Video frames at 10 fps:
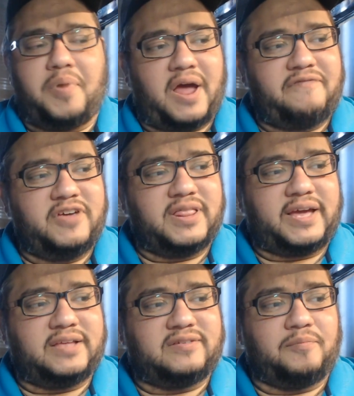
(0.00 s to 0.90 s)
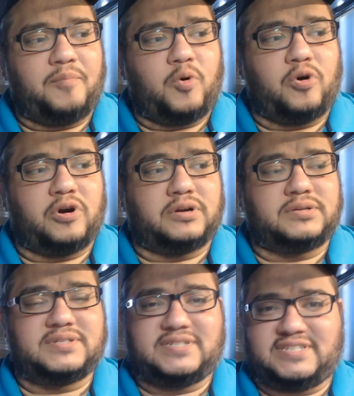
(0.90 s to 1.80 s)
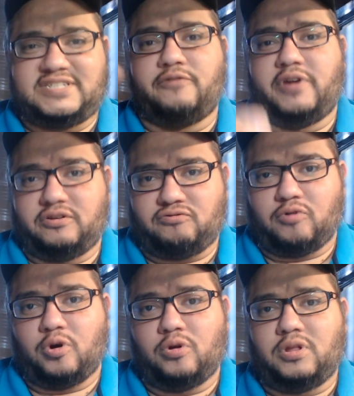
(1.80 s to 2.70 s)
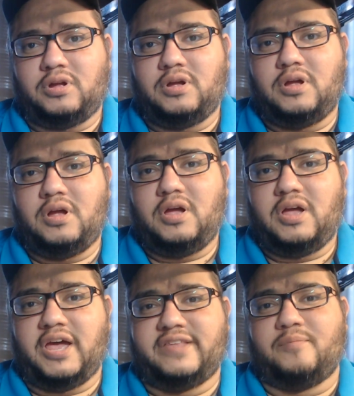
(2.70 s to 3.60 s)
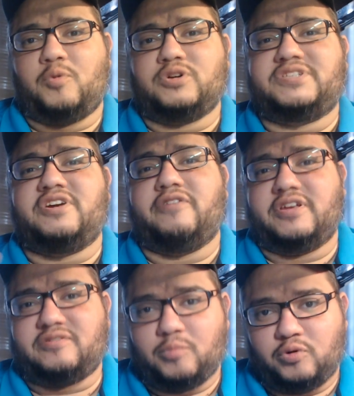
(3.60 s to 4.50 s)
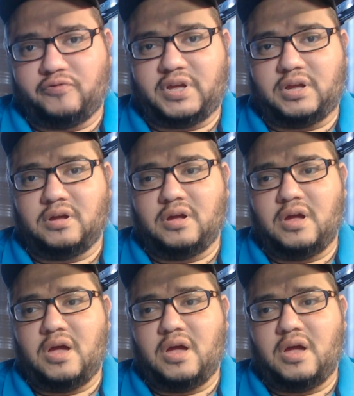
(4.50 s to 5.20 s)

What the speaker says: but I feel like it's a more serious role. It's a more serious movie.